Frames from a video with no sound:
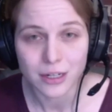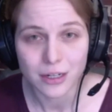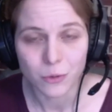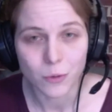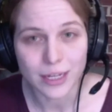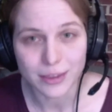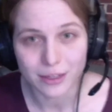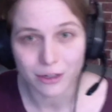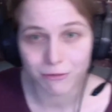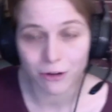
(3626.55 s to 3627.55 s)
write their
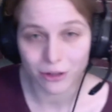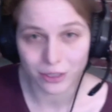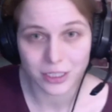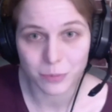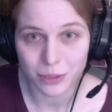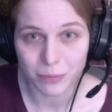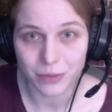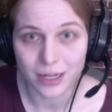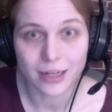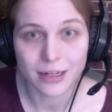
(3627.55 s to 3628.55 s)
fall and spring play,